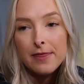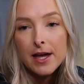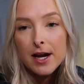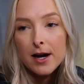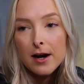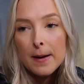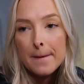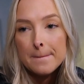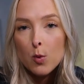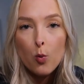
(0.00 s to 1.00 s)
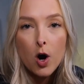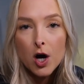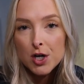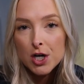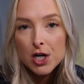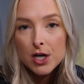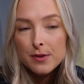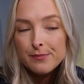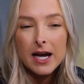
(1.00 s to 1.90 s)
their water,